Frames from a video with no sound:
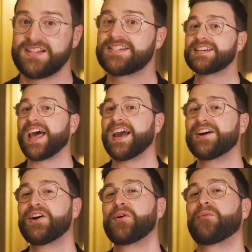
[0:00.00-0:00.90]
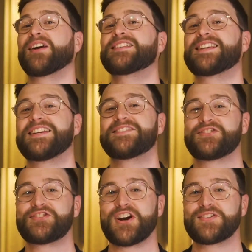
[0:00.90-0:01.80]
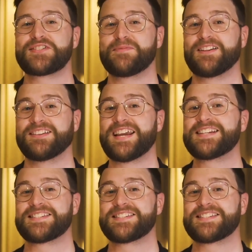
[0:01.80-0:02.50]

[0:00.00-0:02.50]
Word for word: Today, we're excited to share some of the latest